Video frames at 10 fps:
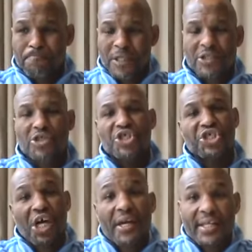and to
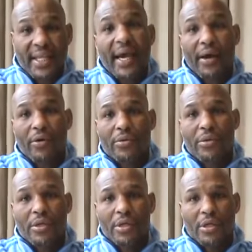shut it down
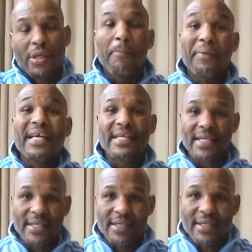
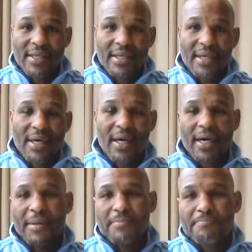completely,
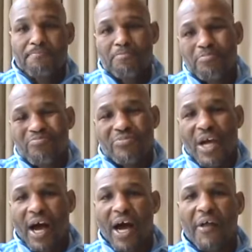um,
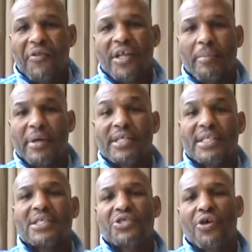I, I think it'd be a
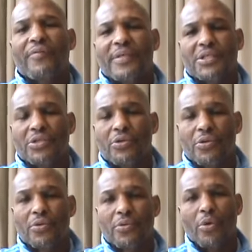disservice
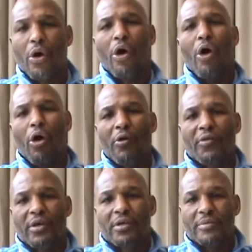to all
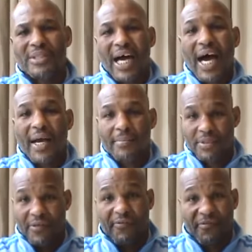the
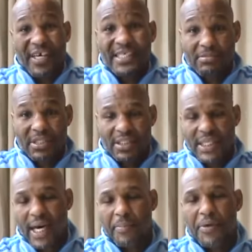times and investments
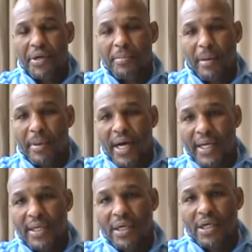that I put in my
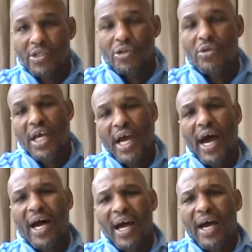body so yeah,
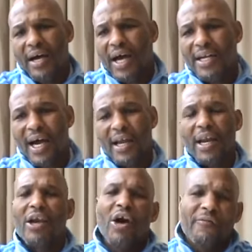I, I,
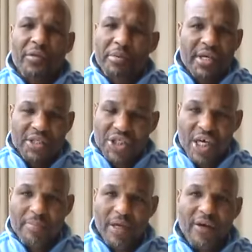I love to be in
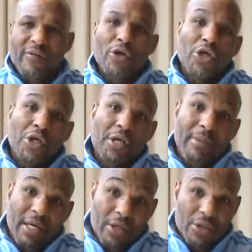shape. I love to look good in
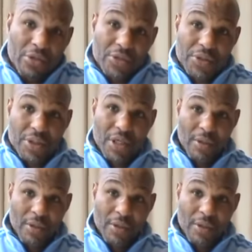my clothes.